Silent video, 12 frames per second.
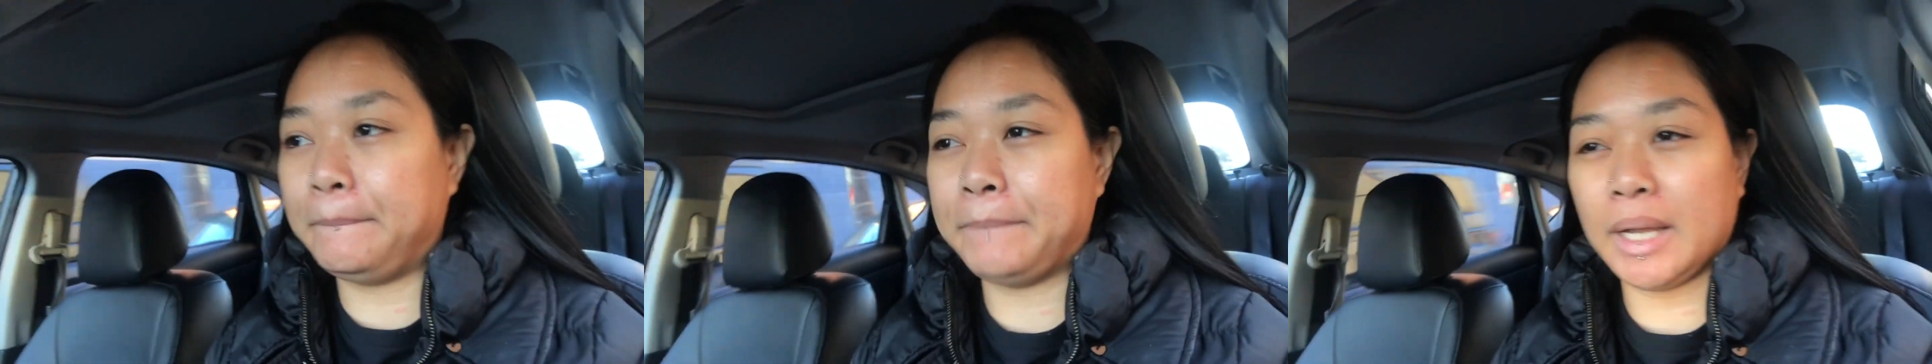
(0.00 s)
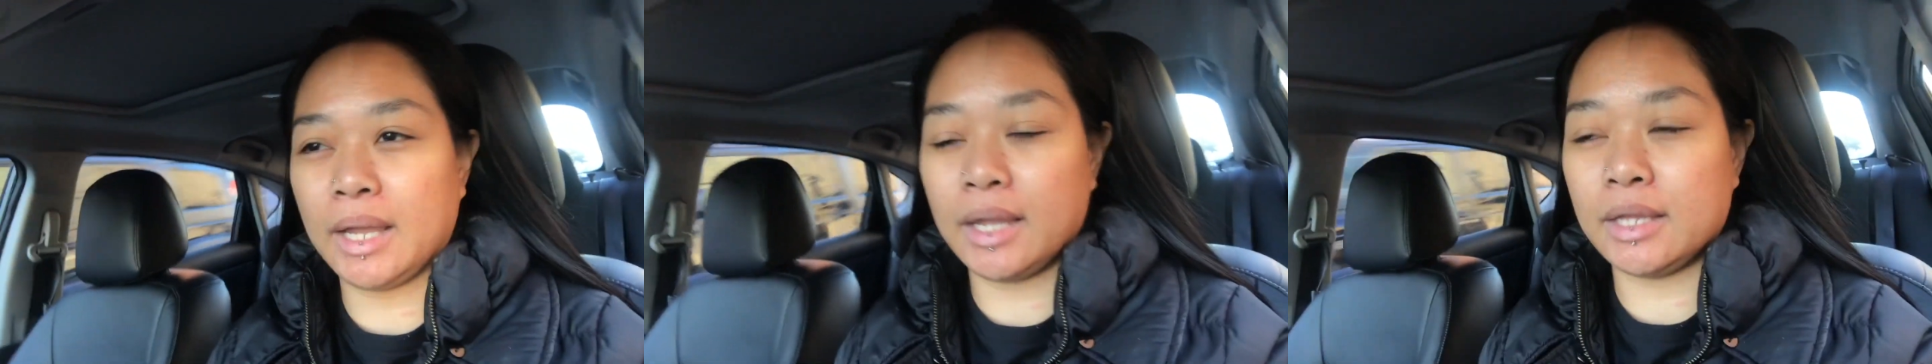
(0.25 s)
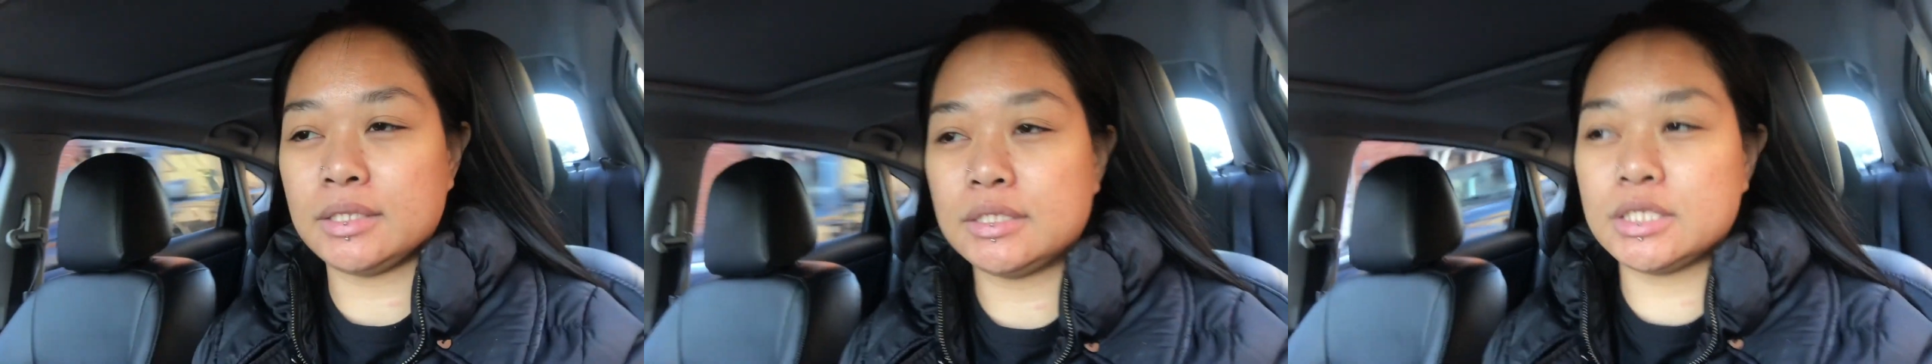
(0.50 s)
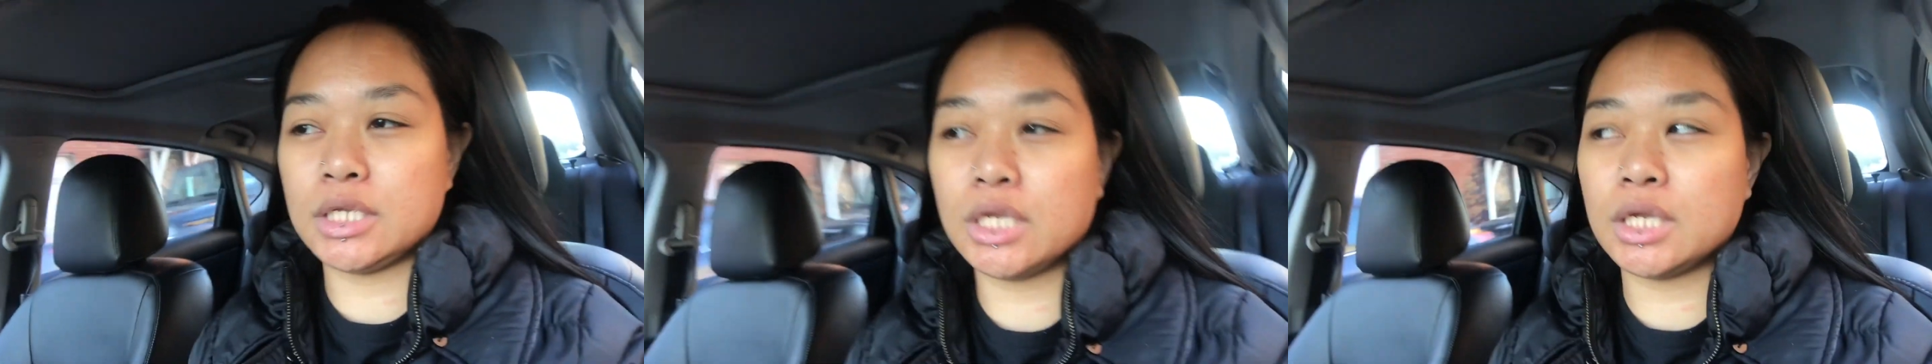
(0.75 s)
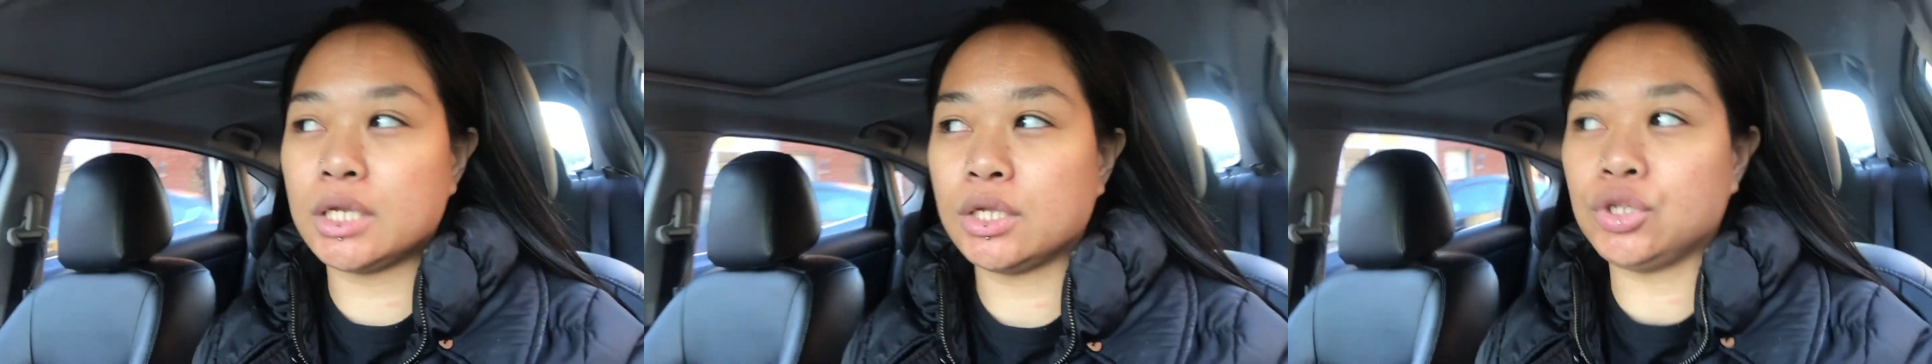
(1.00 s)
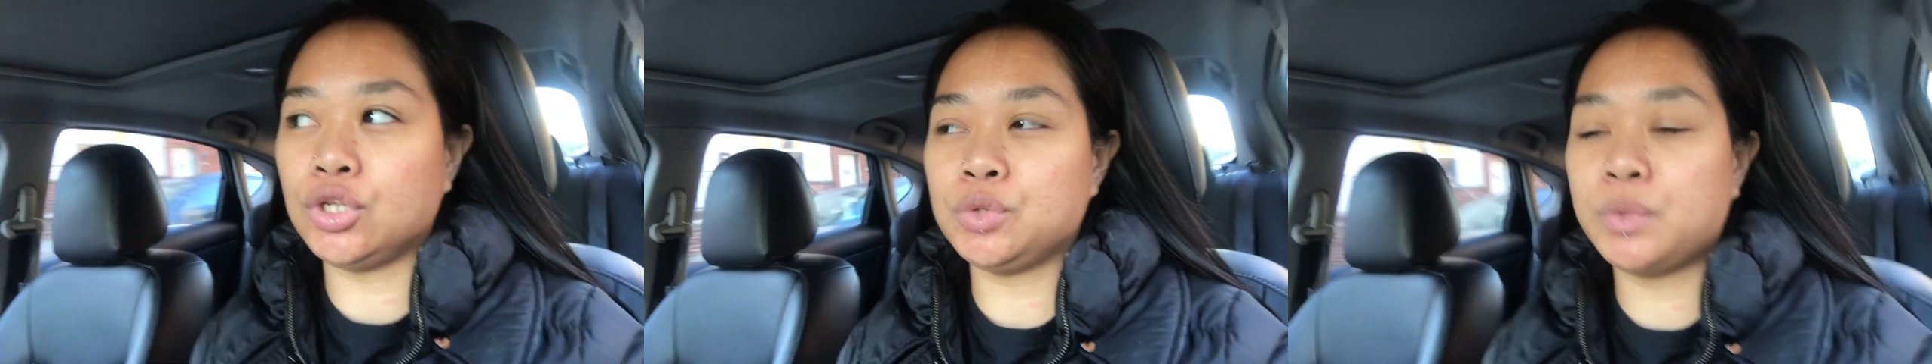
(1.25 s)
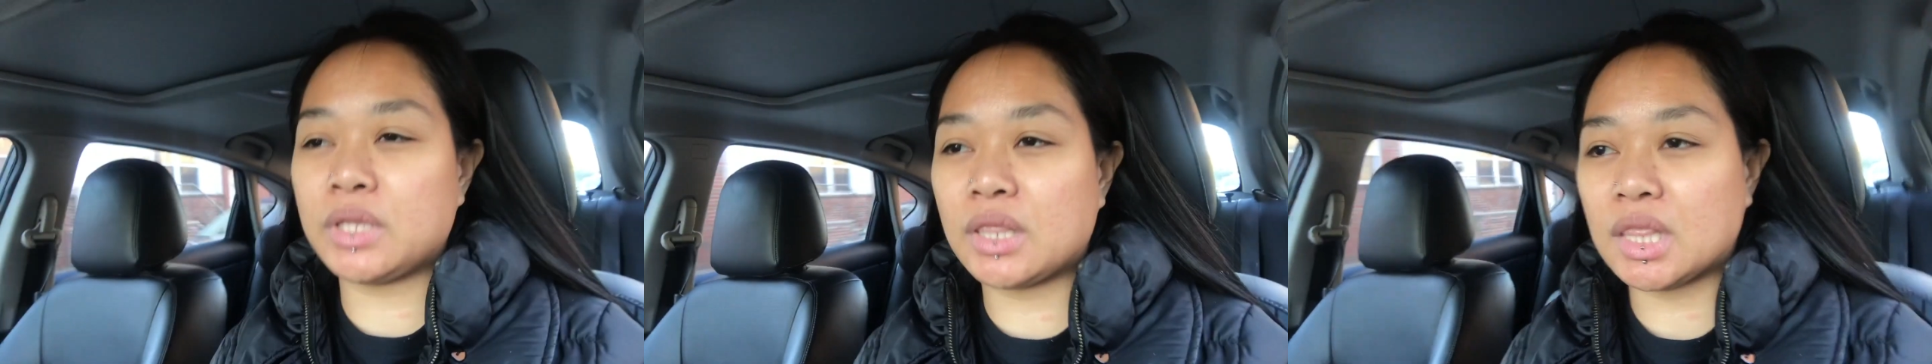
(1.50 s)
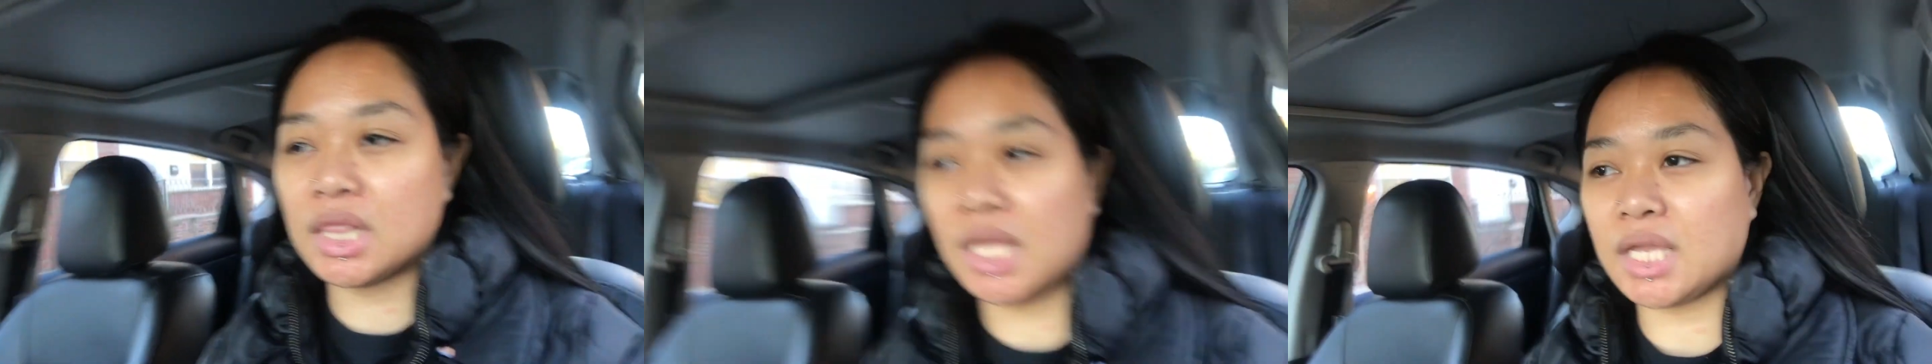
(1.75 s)
but you would
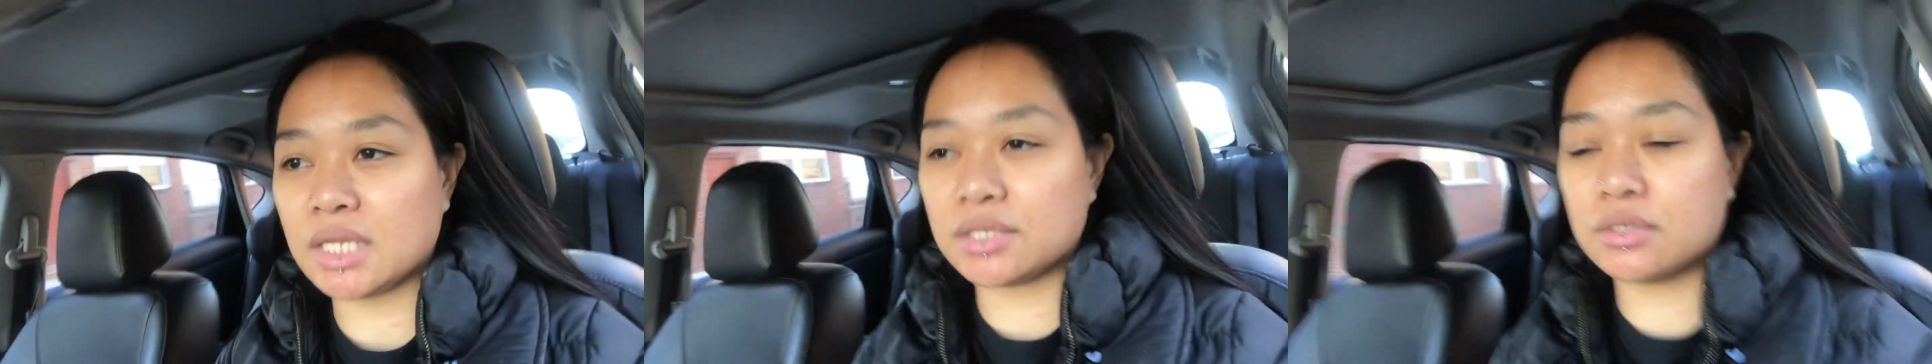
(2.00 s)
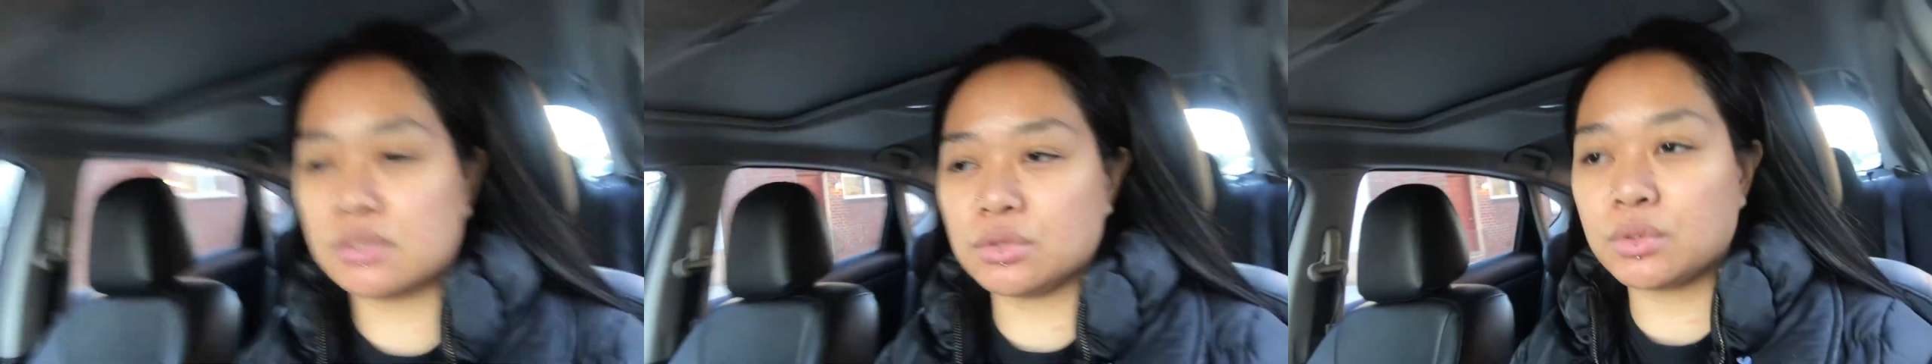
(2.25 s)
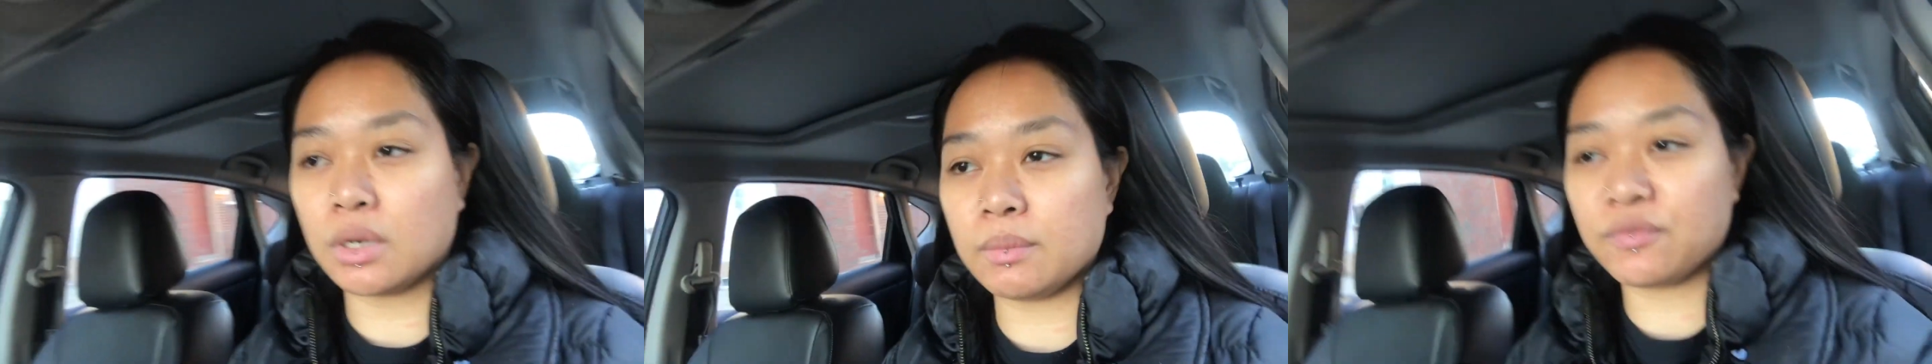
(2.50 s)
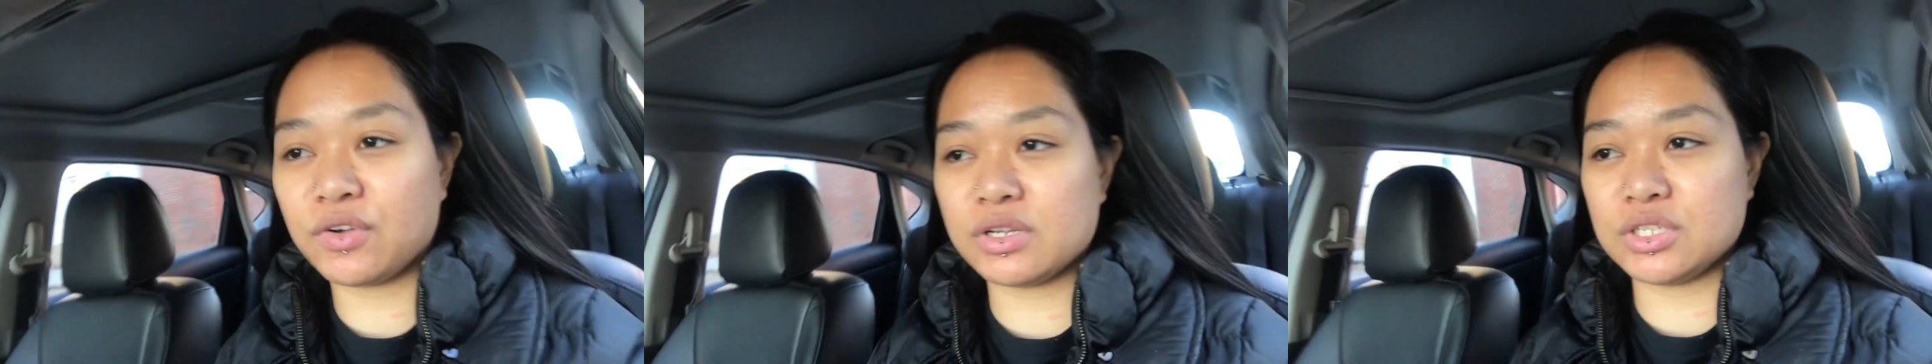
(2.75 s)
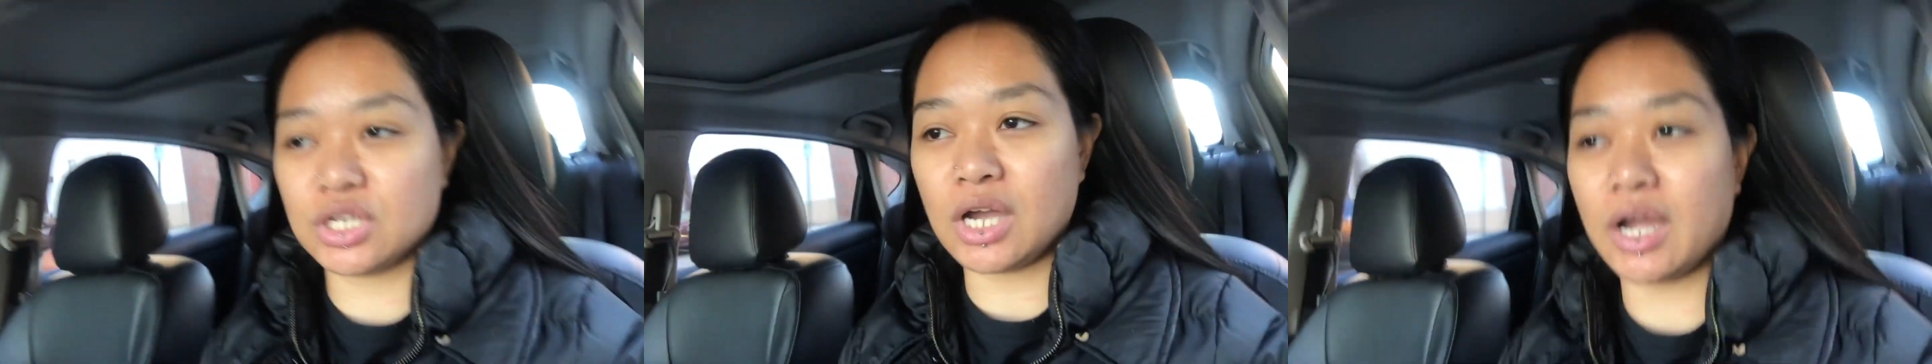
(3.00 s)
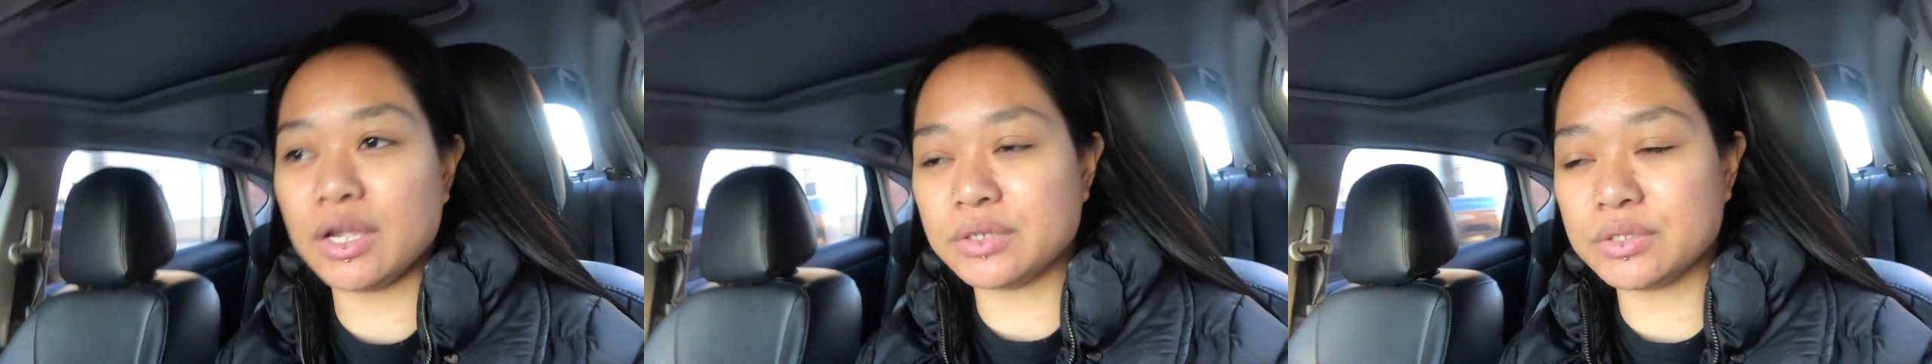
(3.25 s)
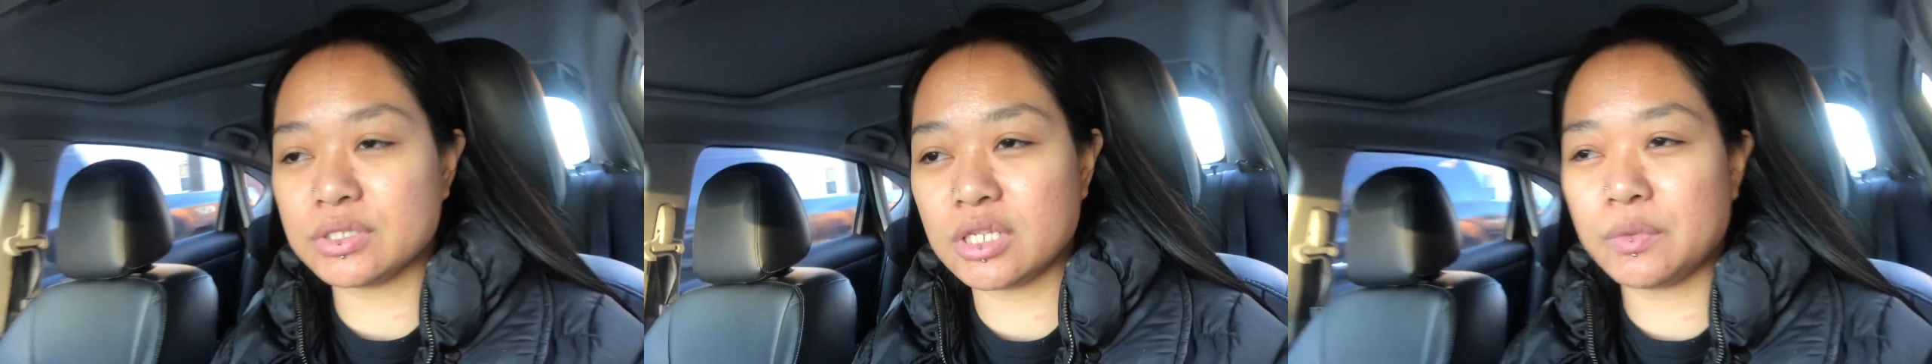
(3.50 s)
think to comfort a child,